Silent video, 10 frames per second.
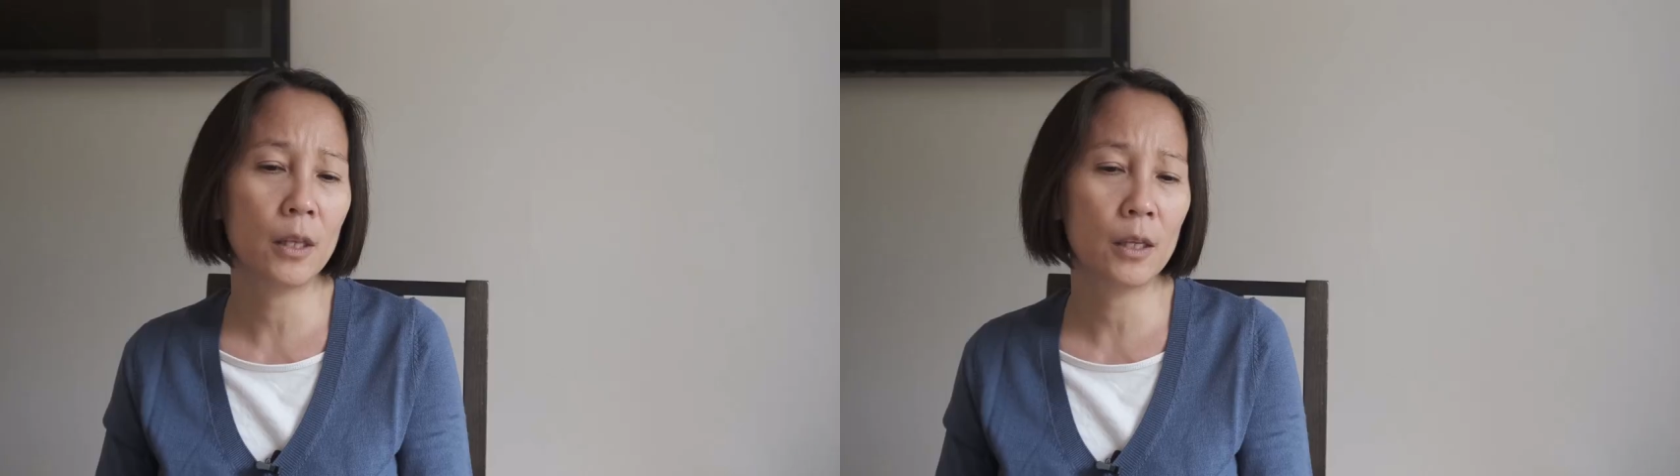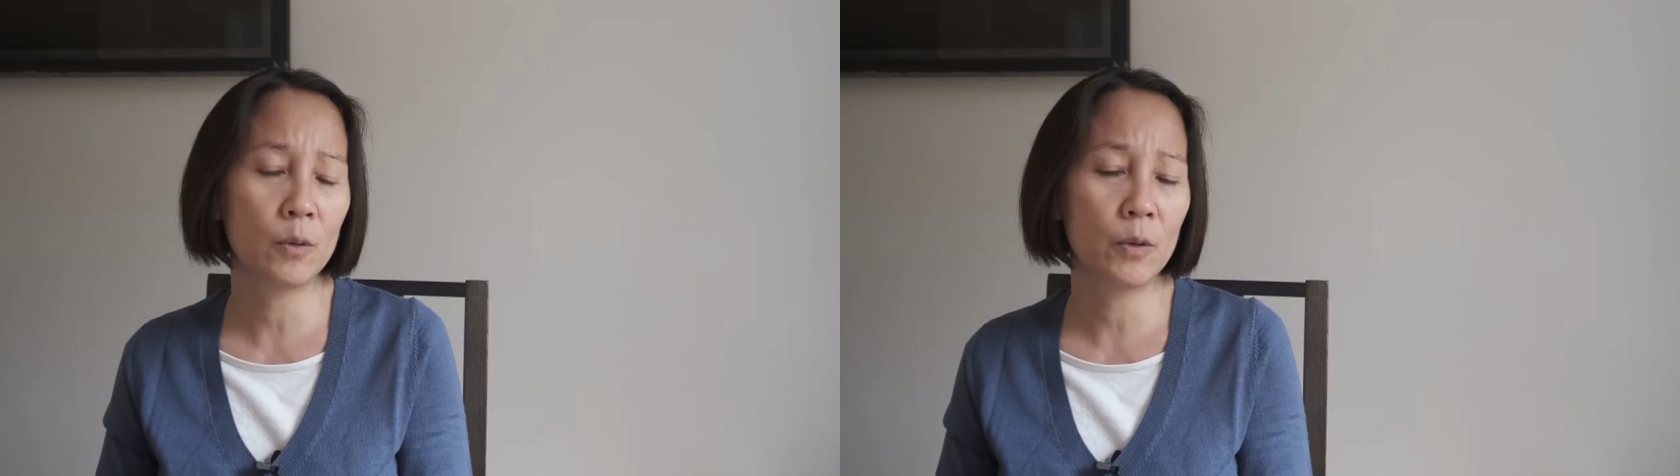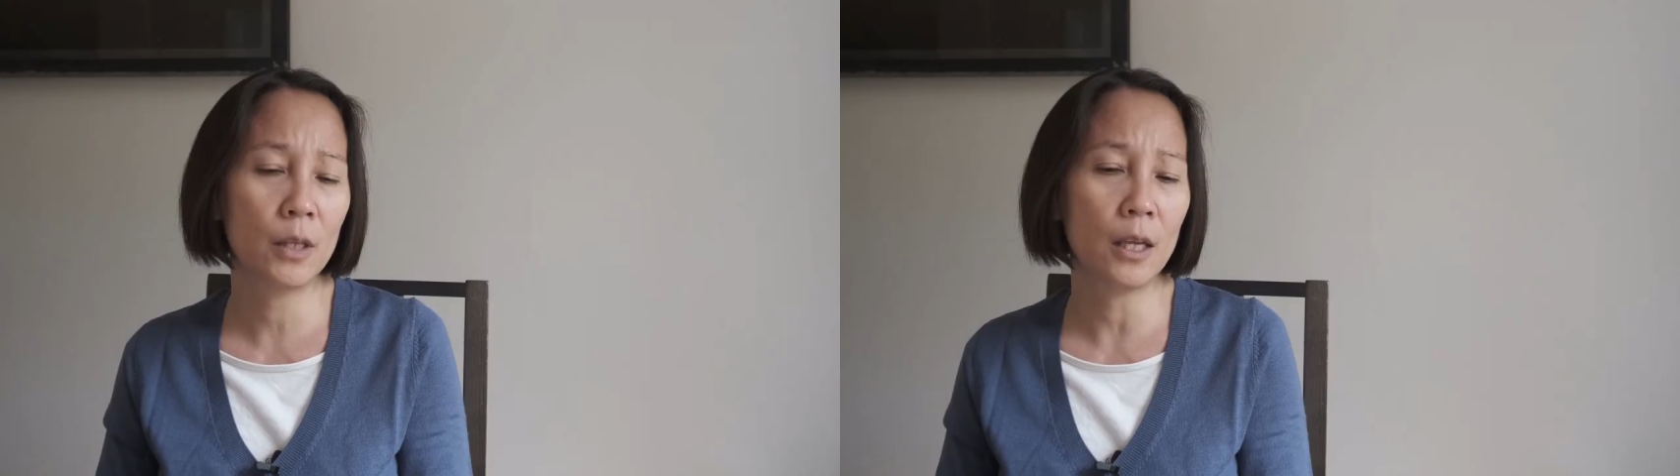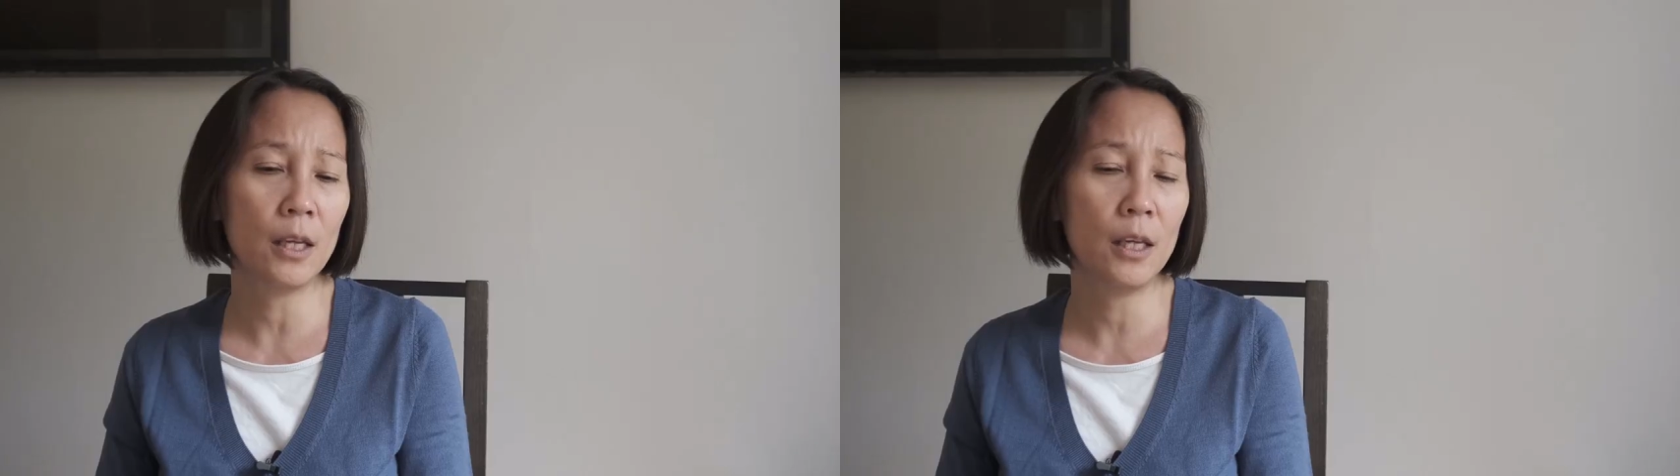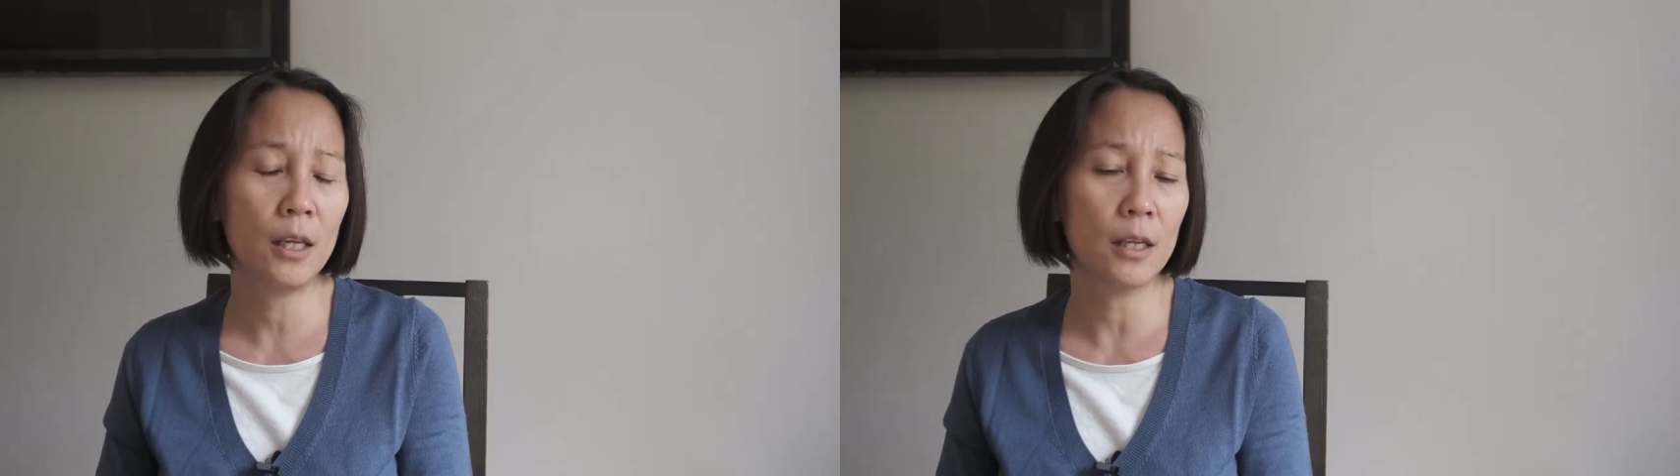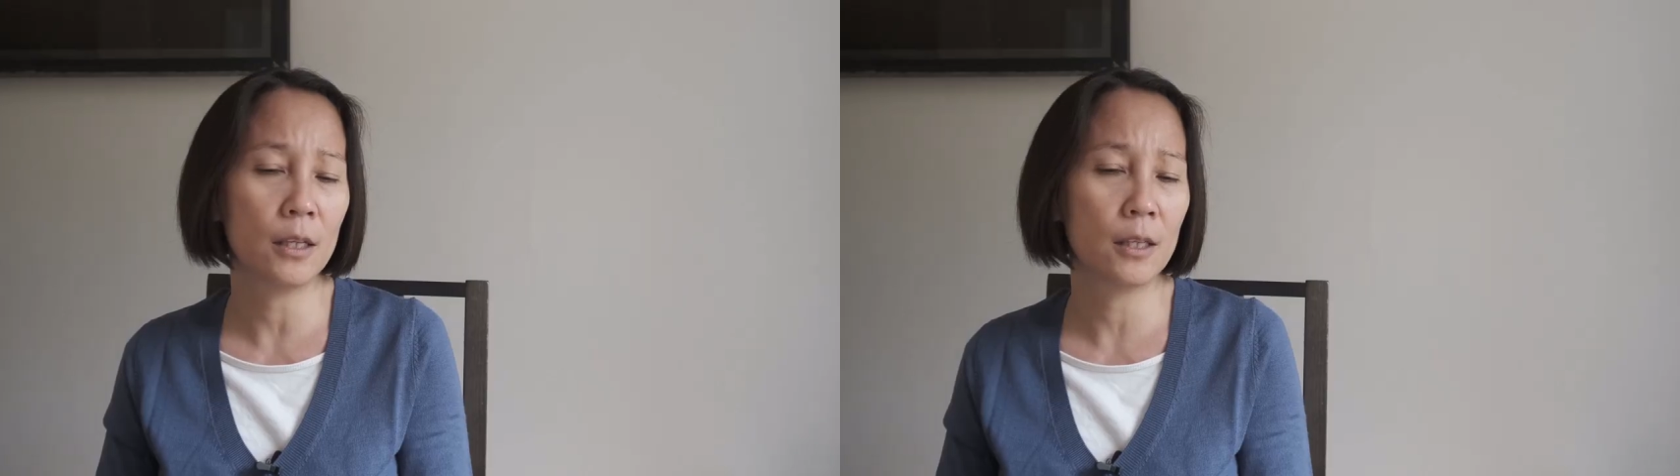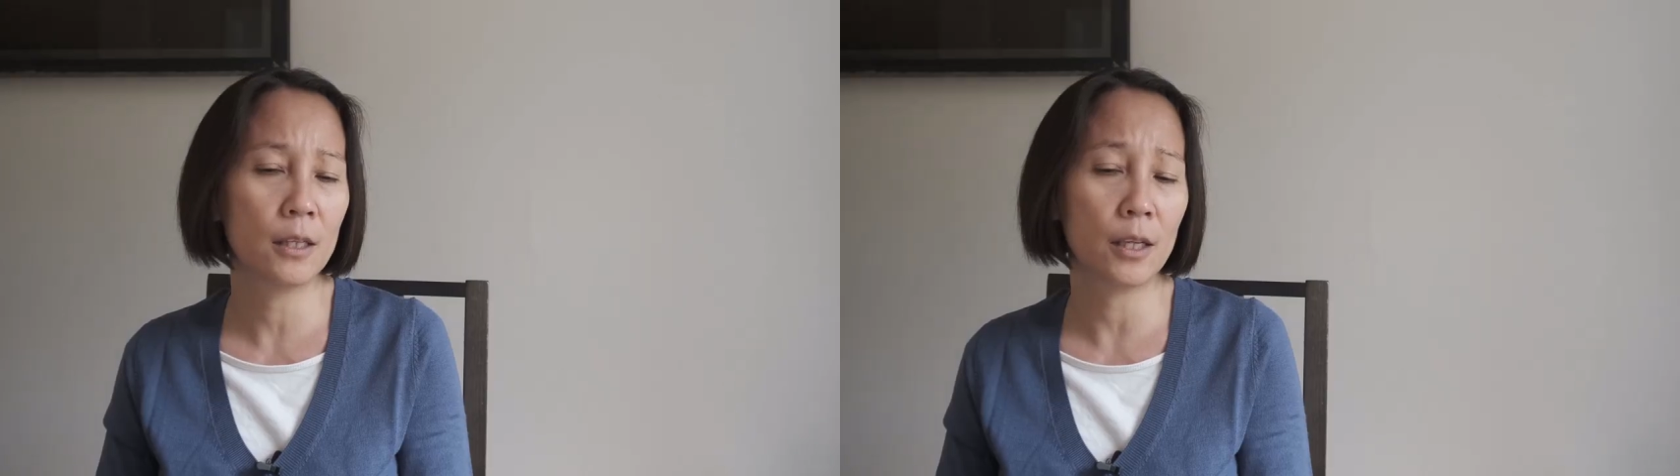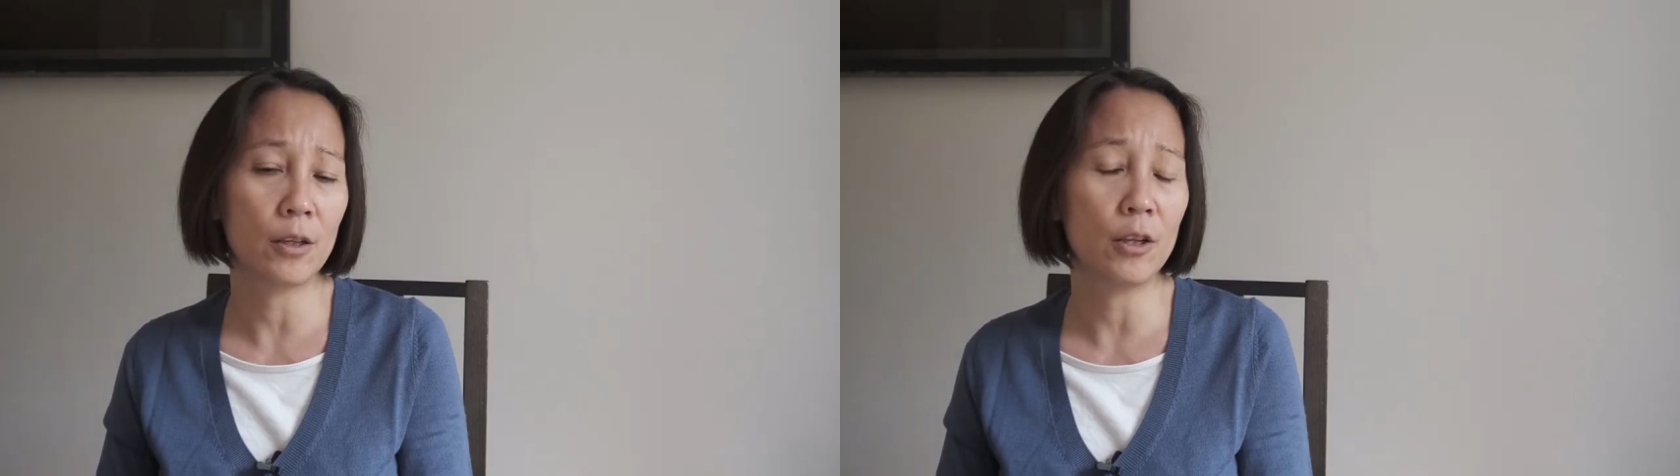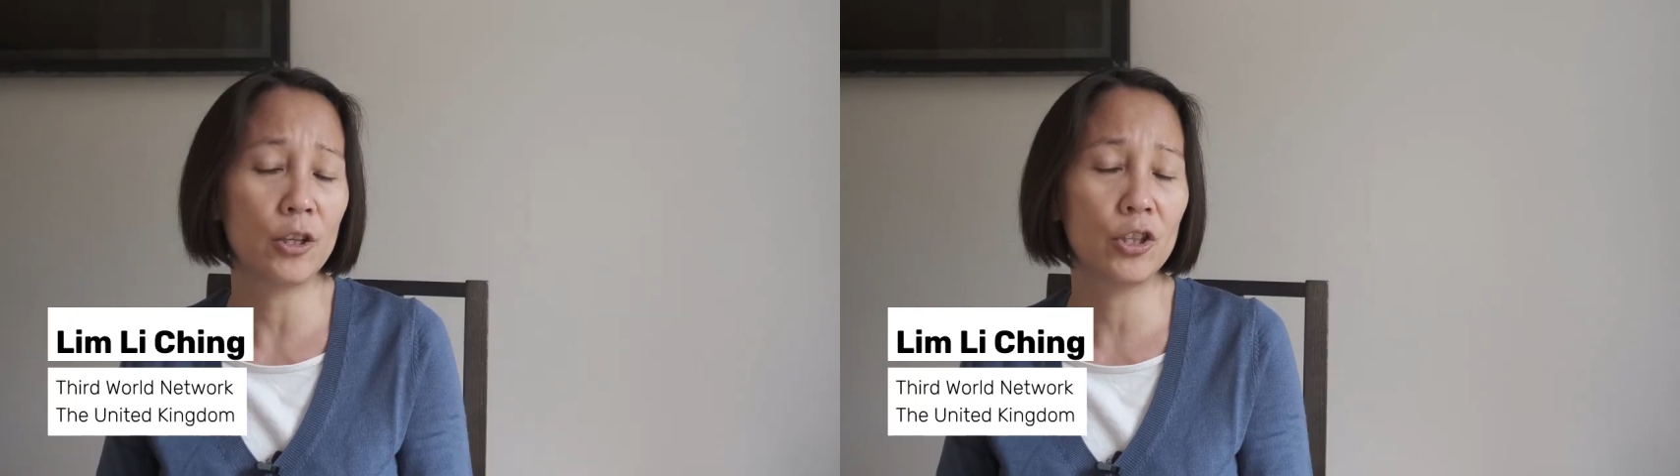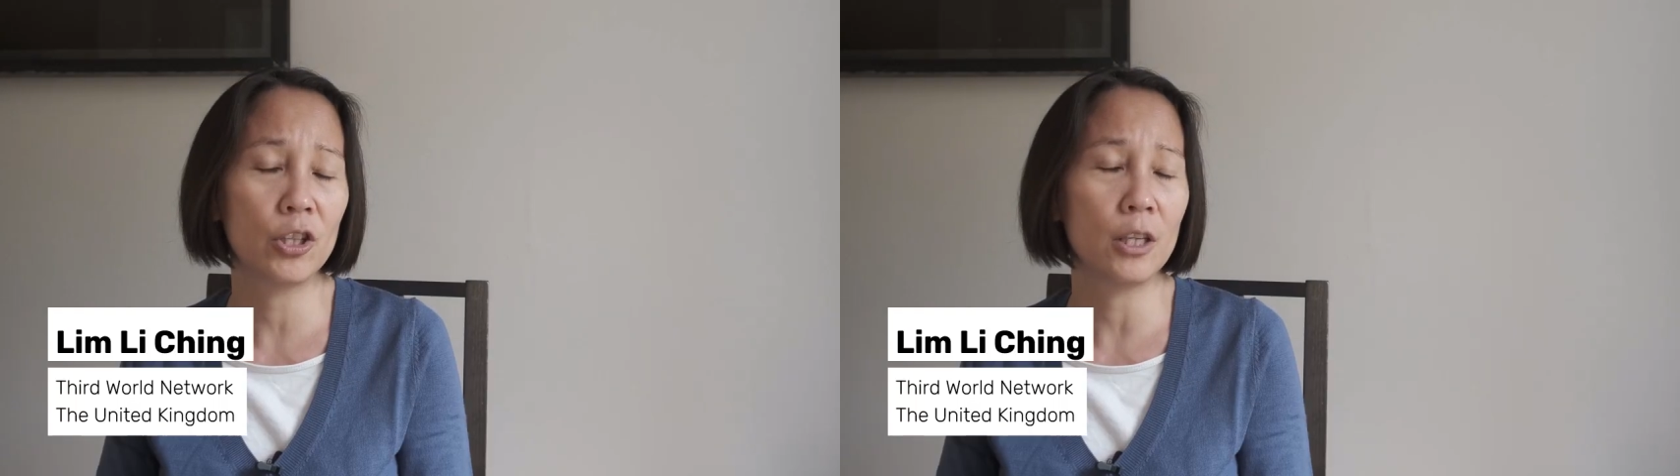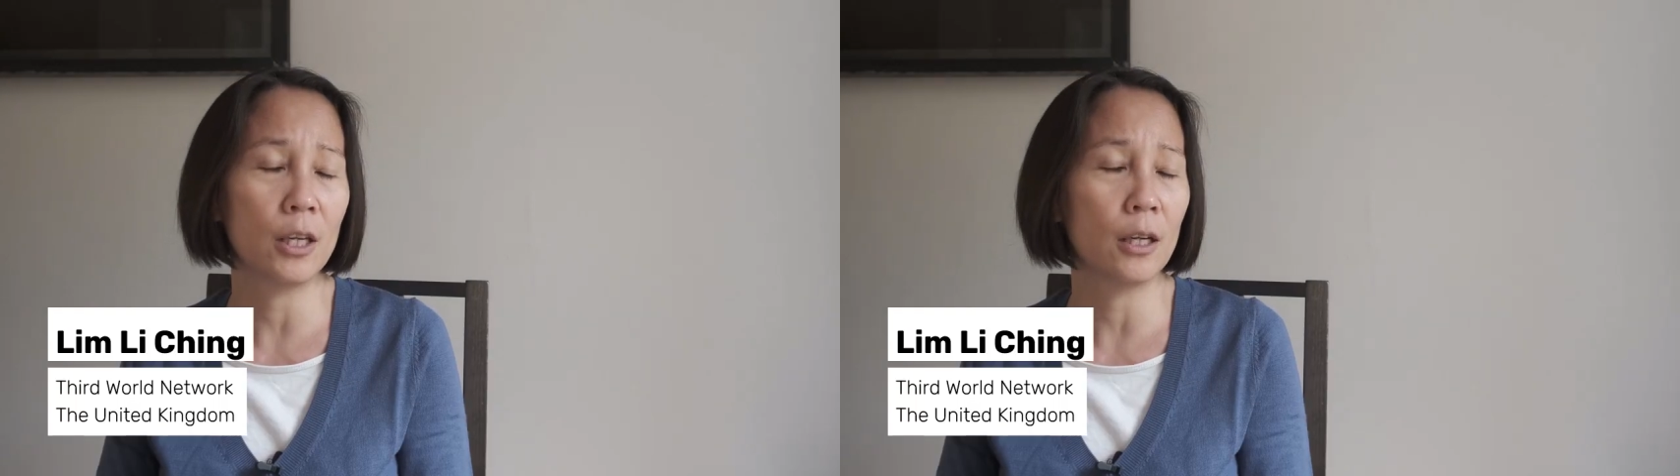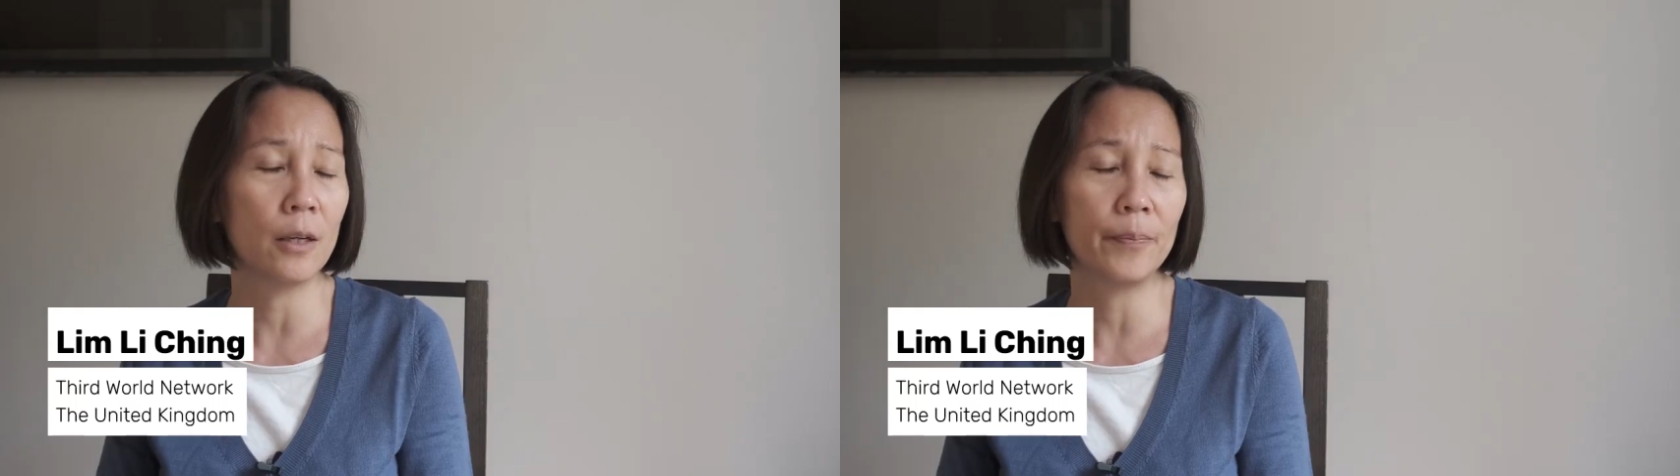as with any technology,